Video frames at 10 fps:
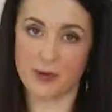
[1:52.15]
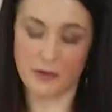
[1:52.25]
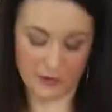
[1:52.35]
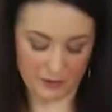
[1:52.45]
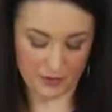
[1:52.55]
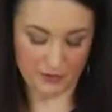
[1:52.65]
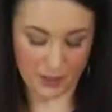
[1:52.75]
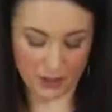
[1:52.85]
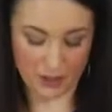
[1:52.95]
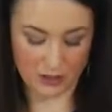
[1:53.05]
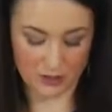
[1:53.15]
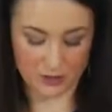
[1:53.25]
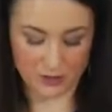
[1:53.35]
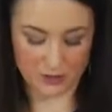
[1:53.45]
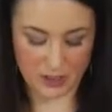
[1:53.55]
a little bit bigger
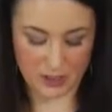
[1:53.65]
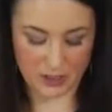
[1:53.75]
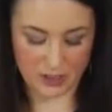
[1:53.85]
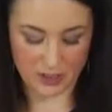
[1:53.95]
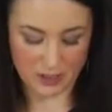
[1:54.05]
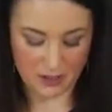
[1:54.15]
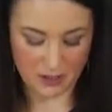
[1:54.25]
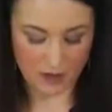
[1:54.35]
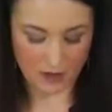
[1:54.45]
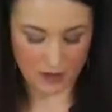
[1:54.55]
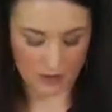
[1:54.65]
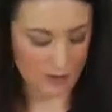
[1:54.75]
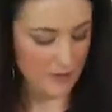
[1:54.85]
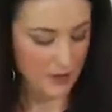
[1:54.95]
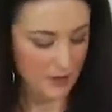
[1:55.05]
zucchini,
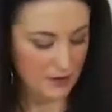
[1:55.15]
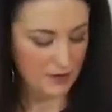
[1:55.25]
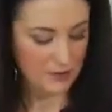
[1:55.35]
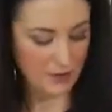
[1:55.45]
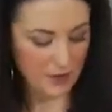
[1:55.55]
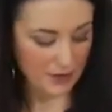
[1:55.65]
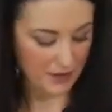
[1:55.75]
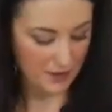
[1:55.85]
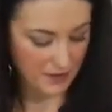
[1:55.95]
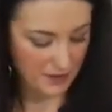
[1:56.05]
um, but